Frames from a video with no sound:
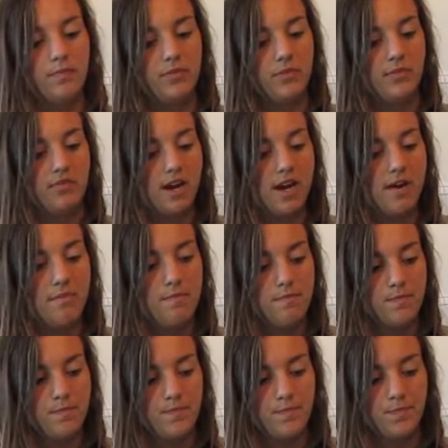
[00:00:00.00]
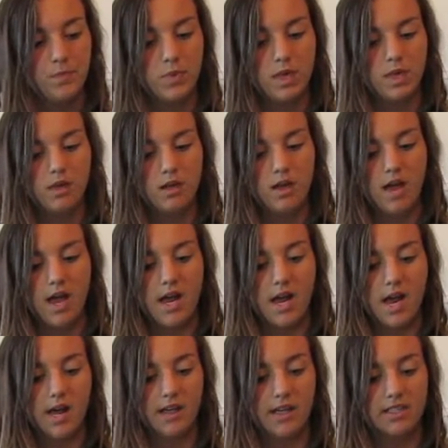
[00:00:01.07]
the frame, and
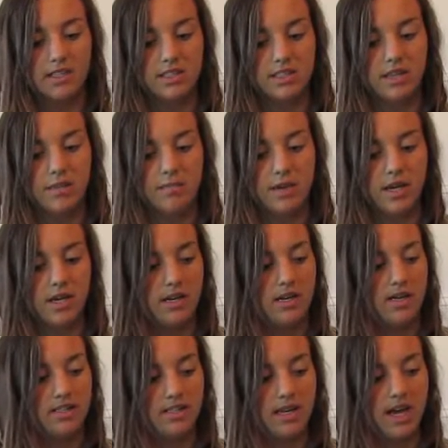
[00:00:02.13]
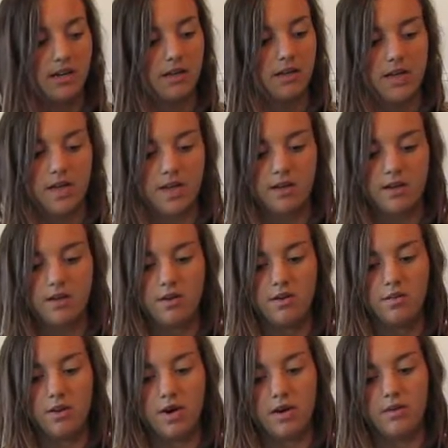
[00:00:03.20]
I like to clip it exactly
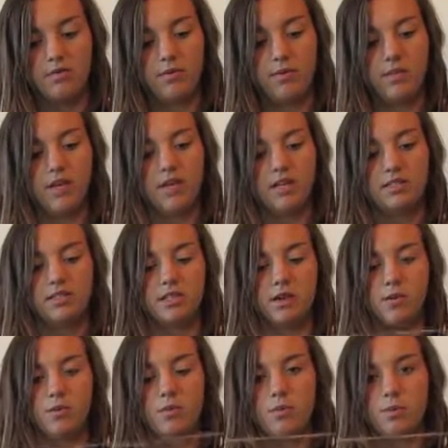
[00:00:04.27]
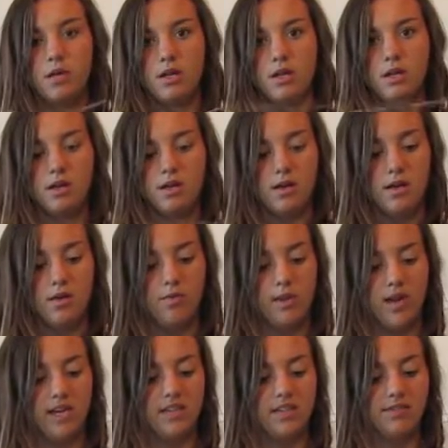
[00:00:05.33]
where it would be. So
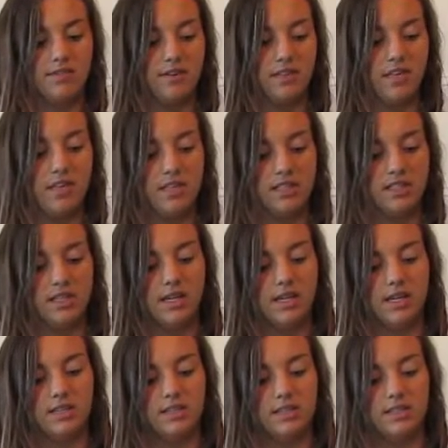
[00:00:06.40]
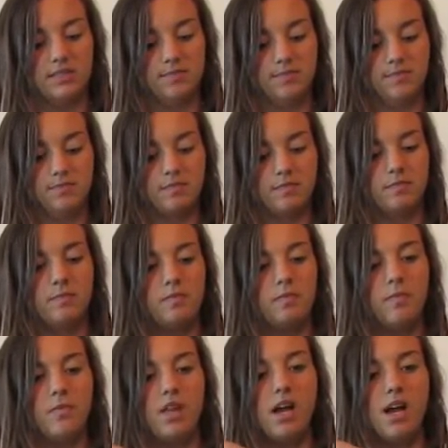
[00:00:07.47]
what I did for these is
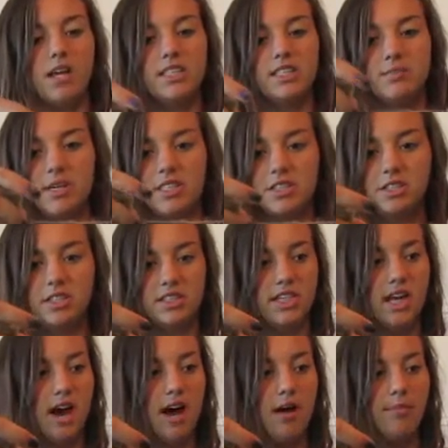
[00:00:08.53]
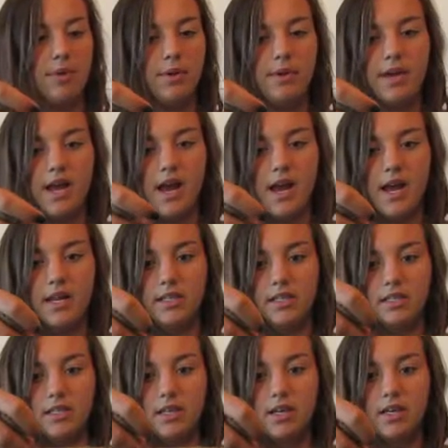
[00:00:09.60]
I just measured the top and
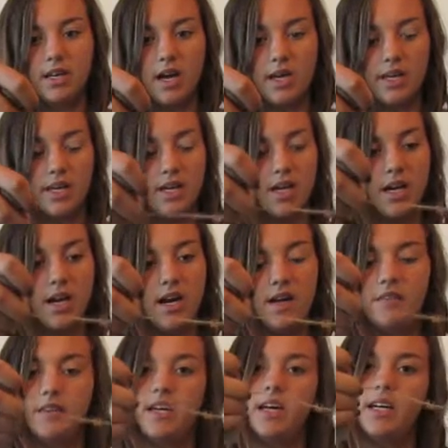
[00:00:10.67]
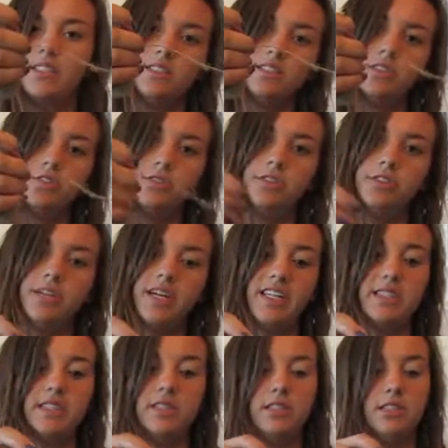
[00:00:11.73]
cut here, and then I did 2
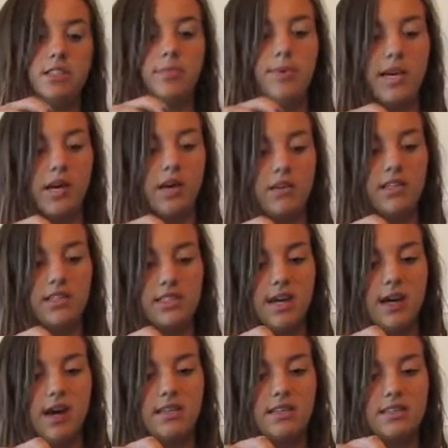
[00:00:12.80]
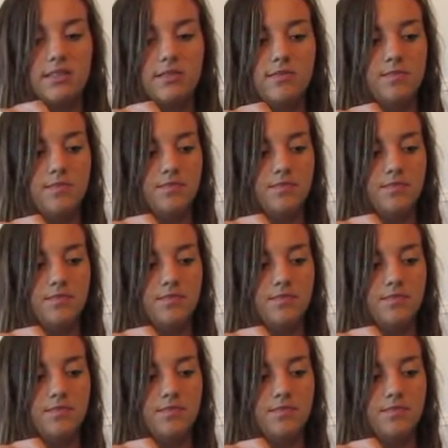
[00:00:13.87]
strings just depending on the size.